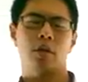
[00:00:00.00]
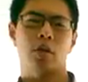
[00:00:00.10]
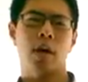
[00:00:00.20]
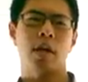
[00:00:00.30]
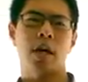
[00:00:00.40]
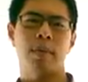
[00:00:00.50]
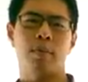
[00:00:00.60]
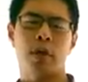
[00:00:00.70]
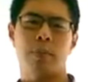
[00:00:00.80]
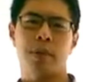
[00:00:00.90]
Try to come
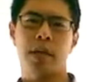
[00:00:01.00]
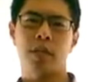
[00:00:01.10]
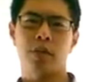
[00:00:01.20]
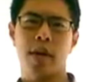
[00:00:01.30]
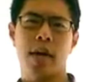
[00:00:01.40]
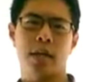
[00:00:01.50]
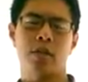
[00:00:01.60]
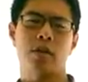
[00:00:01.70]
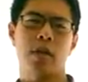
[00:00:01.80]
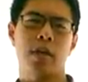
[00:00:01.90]
up with a potential
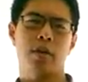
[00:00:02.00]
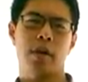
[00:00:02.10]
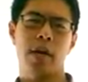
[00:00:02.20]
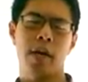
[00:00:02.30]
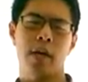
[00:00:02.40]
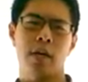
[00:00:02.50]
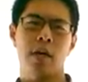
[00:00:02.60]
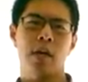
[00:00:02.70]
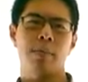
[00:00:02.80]
answer in your head